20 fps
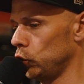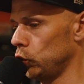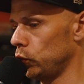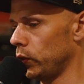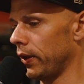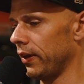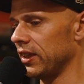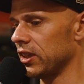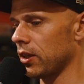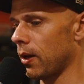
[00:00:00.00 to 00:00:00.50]

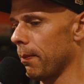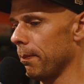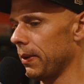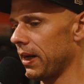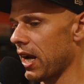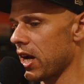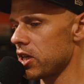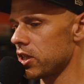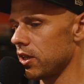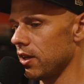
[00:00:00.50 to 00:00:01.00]
got this
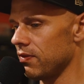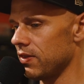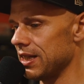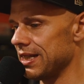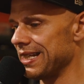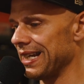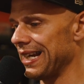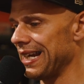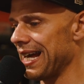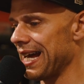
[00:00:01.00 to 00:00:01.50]
combination of the
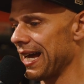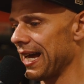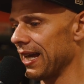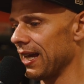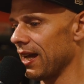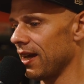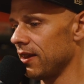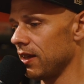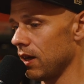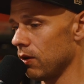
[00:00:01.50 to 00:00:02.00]

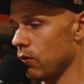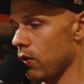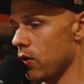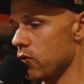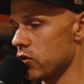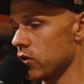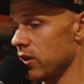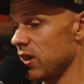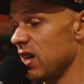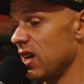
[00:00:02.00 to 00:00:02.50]
delay and the
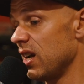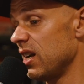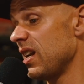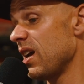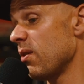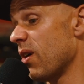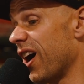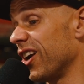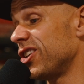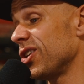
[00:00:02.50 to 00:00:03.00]
erosion.
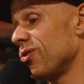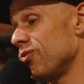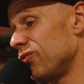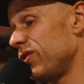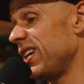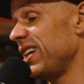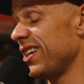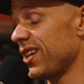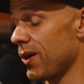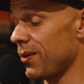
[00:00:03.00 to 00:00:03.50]
Now, I don't
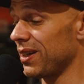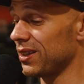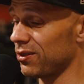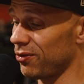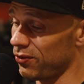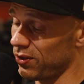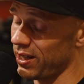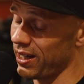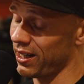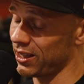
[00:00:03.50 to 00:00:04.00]
really know how to
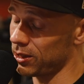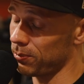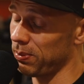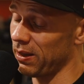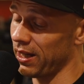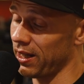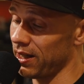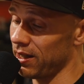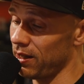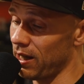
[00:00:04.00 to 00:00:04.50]
fully
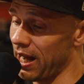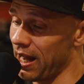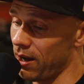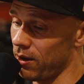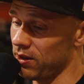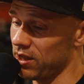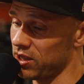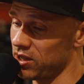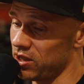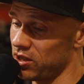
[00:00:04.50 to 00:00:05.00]
explain
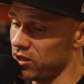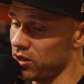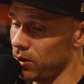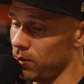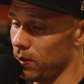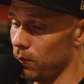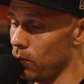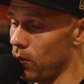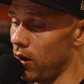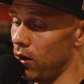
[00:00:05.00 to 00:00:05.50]
how this is
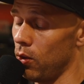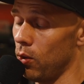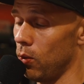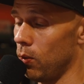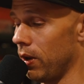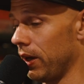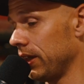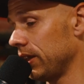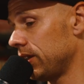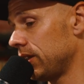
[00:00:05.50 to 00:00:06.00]
doing what or
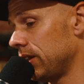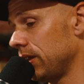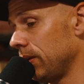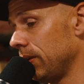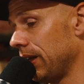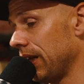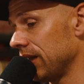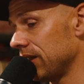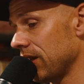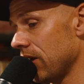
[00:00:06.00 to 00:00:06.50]
what it's
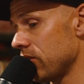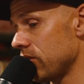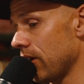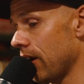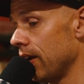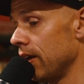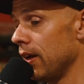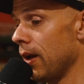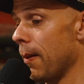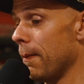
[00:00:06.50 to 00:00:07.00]
doing,
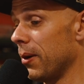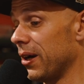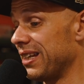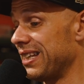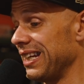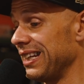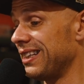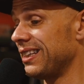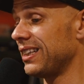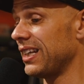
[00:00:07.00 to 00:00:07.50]
etc. But I
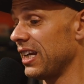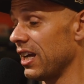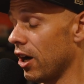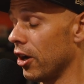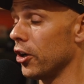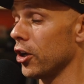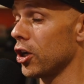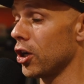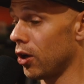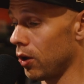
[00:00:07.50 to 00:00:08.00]
did see it
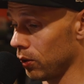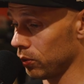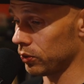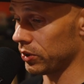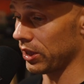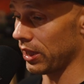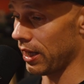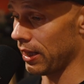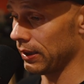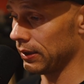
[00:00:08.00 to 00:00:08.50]
on a
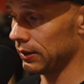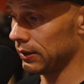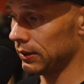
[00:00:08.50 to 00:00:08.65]
Coulter